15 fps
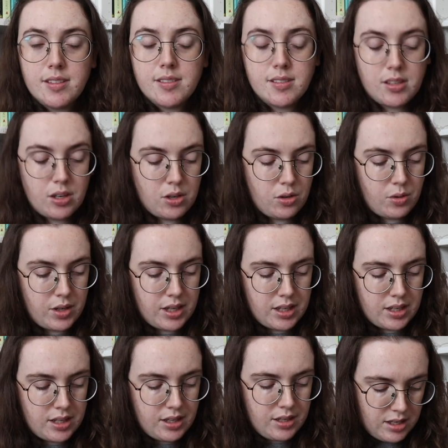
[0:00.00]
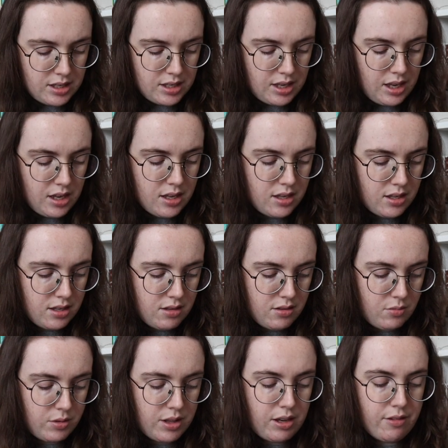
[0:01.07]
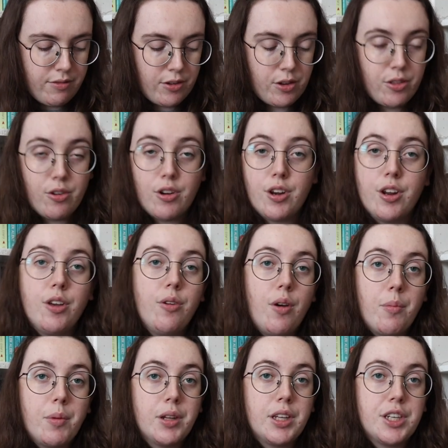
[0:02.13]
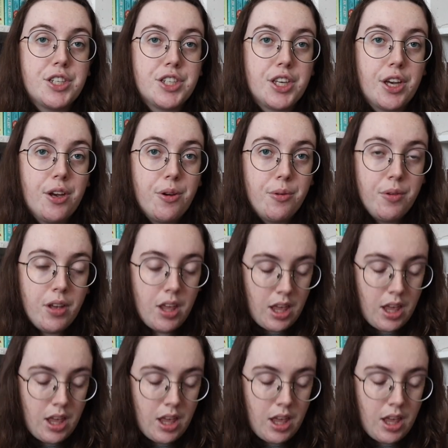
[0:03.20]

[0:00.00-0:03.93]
So, uh, yeah, without further ado, I'm going to let you go.